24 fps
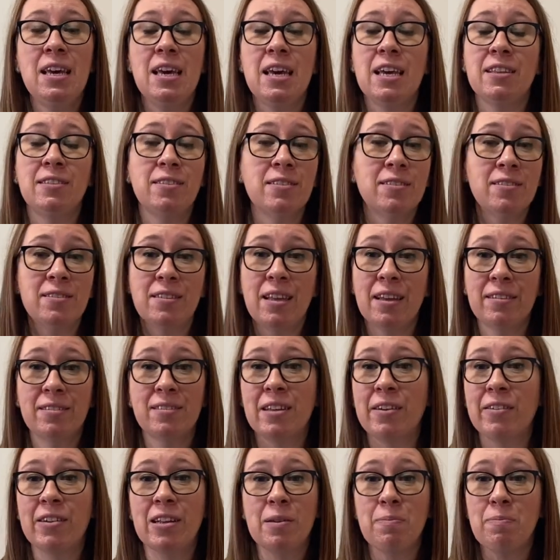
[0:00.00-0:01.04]
It doesn't
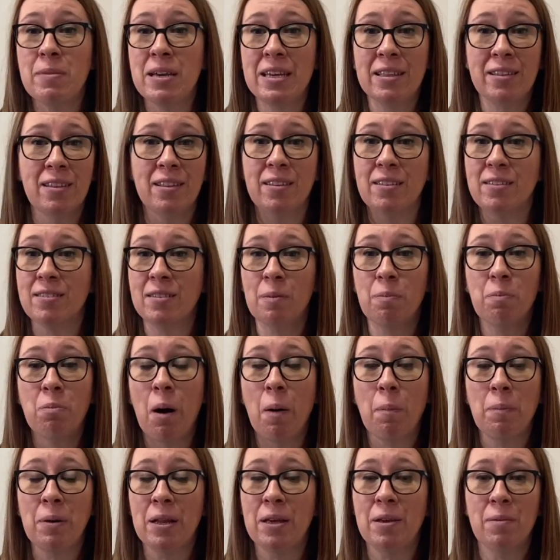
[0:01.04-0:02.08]
necessarily mean that there's a
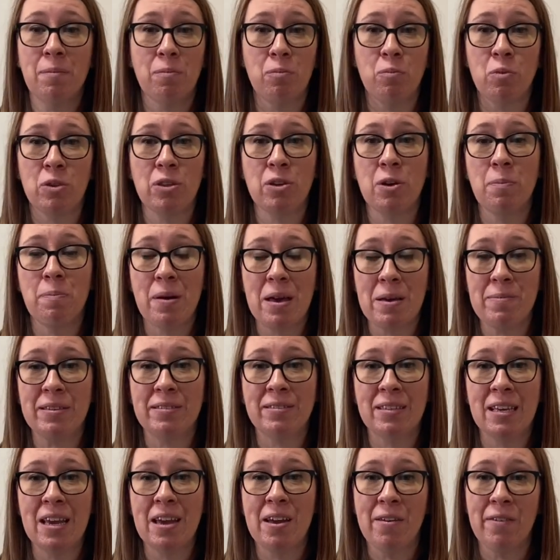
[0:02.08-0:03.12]
problem with your
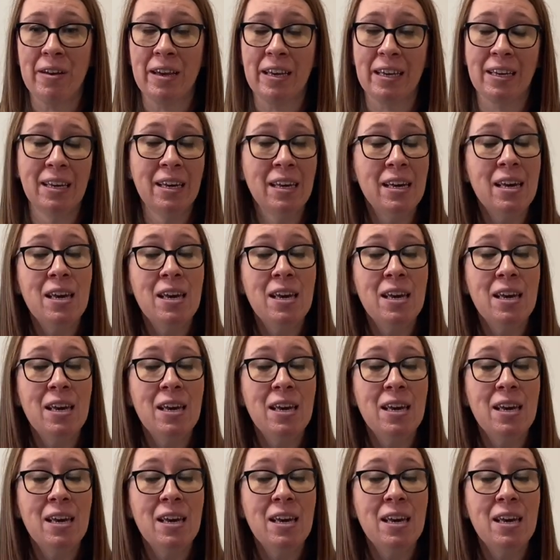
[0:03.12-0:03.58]
baby's hearing.